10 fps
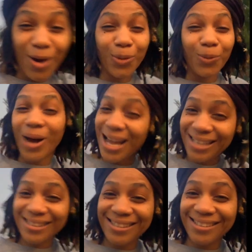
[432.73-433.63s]

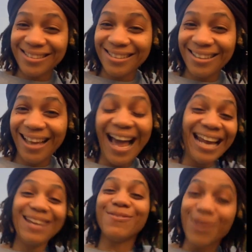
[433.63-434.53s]
what?
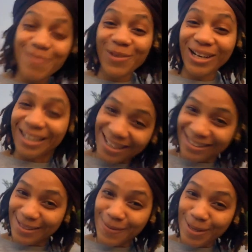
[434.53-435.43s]
I need one more
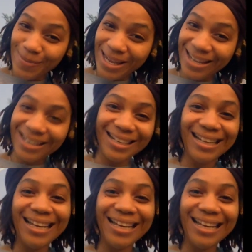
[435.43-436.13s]
customer, B?